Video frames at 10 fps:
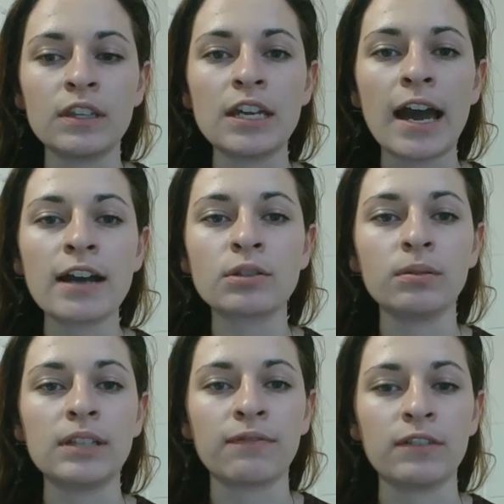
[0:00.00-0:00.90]
the
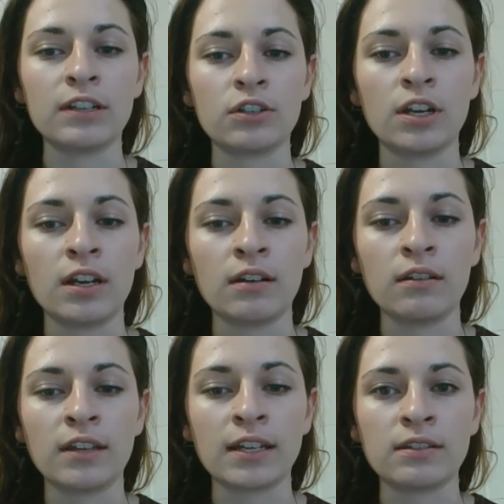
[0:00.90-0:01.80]
actual definition
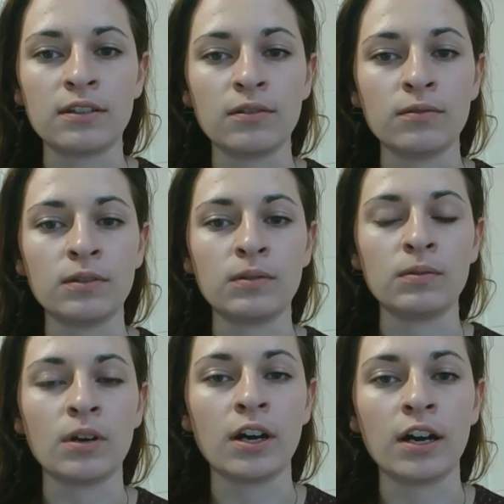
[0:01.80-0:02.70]
that's
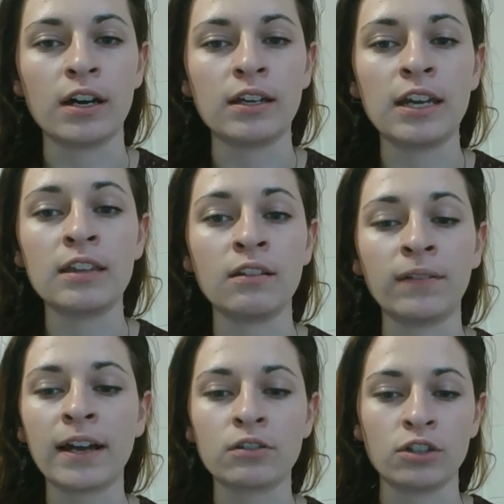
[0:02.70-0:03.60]
used in the
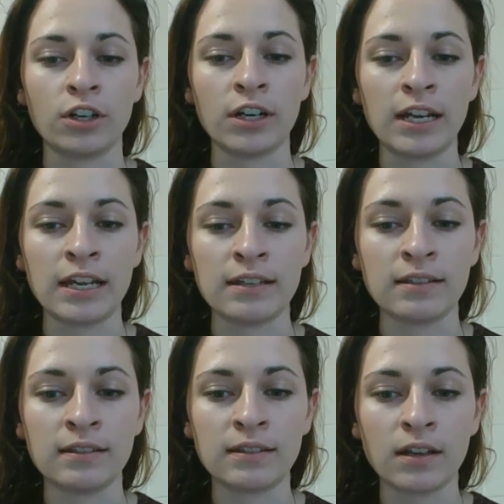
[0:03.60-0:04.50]
lecture
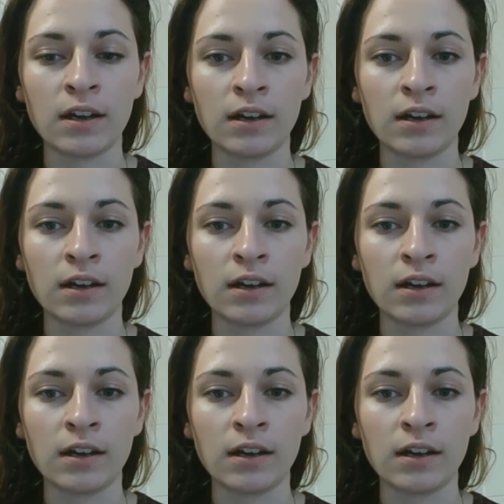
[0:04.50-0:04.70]
is